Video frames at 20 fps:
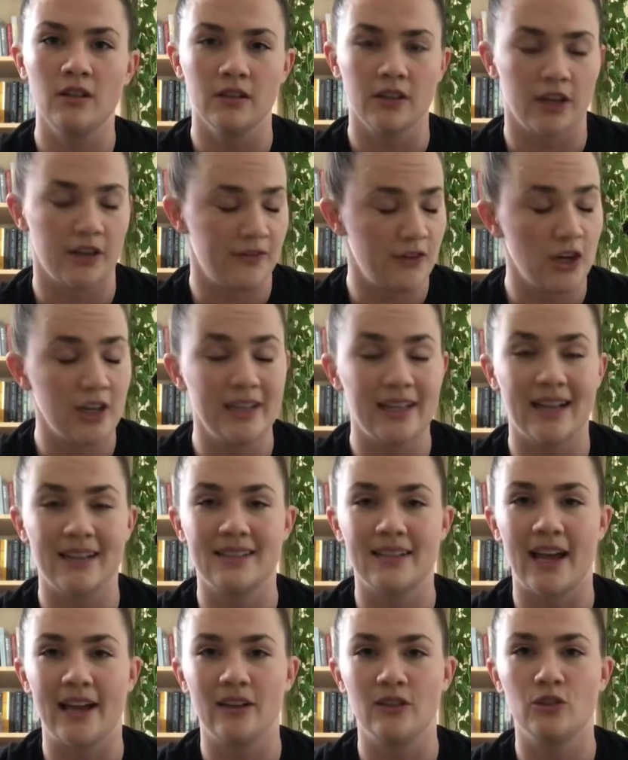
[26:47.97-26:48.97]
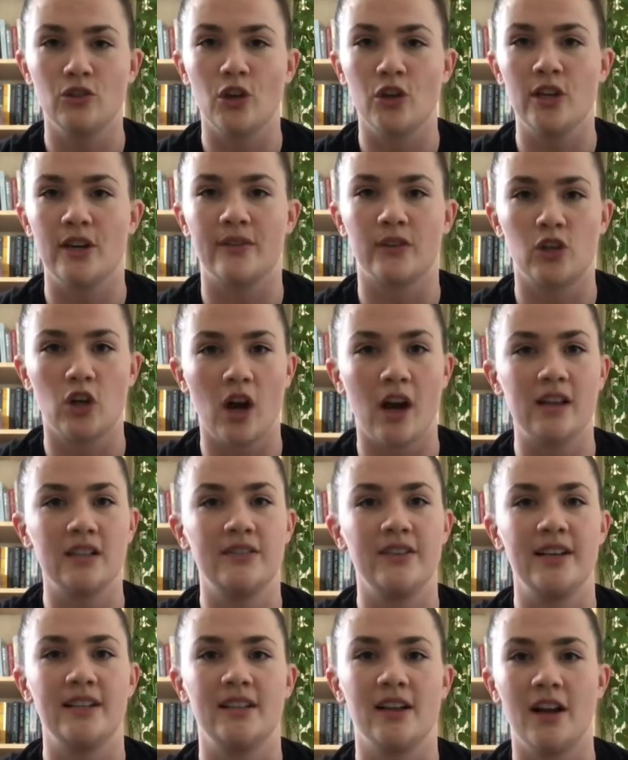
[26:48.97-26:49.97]
or if you're in that side control, you have a cross
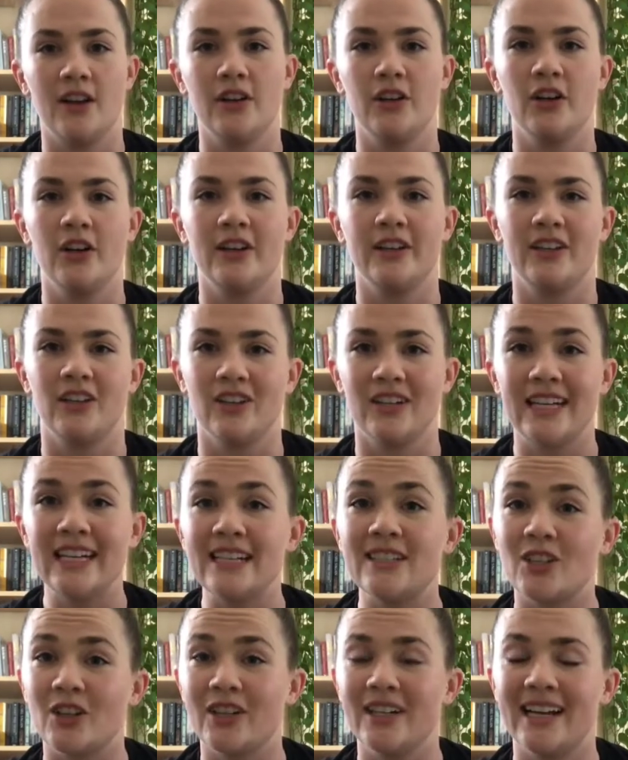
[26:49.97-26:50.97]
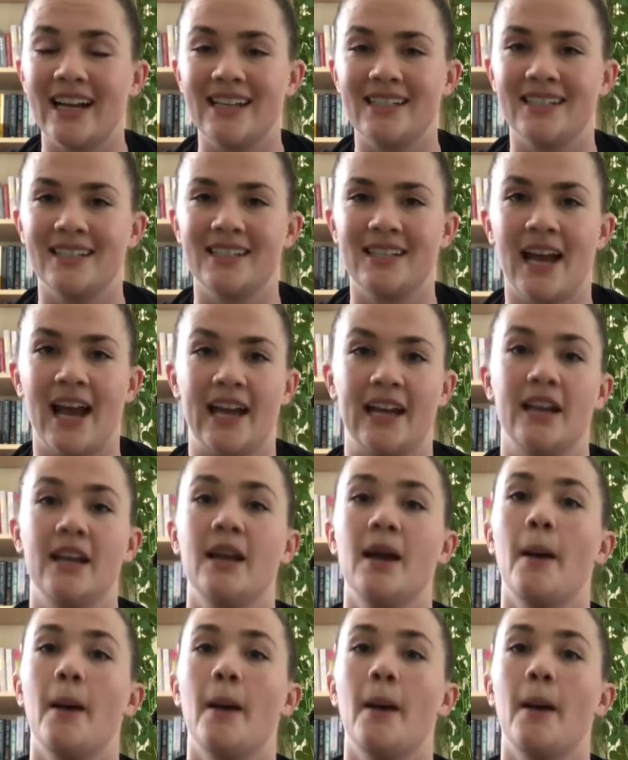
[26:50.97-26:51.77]
face underhook, your knees are in nice and tight.